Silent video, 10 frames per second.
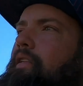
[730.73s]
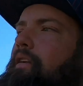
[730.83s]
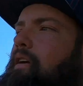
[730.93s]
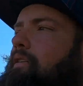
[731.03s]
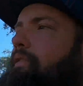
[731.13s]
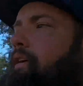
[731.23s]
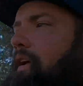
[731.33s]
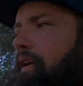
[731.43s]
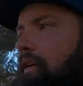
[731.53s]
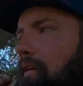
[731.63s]
The other
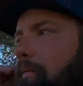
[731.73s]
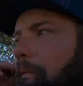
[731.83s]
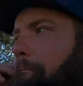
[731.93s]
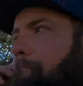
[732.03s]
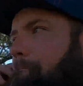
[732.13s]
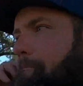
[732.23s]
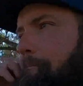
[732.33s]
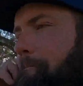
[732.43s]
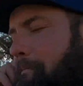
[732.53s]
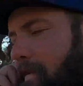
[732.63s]
thing,
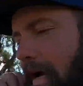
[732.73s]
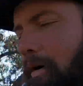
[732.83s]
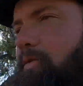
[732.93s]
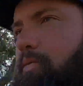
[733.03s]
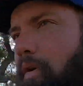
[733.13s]
I was